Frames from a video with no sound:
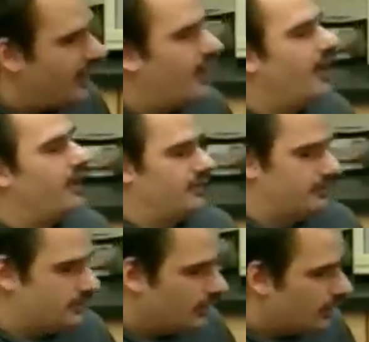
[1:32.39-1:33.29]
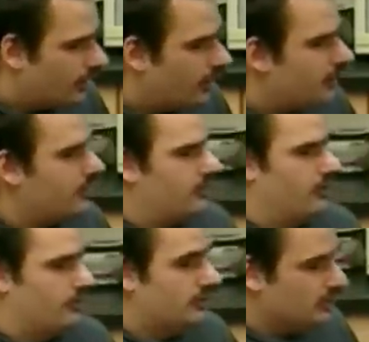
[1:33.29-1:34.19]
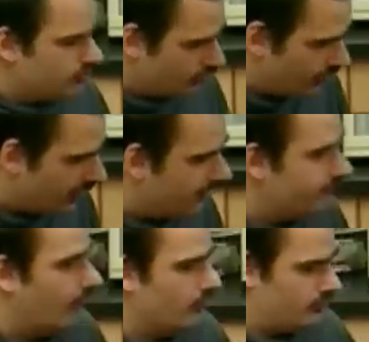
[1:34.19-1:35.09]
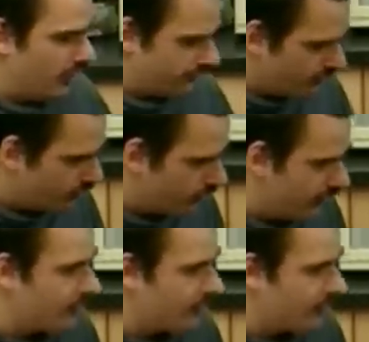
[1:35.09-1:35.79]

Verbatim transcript: like getting dressed and cutting his food. He says the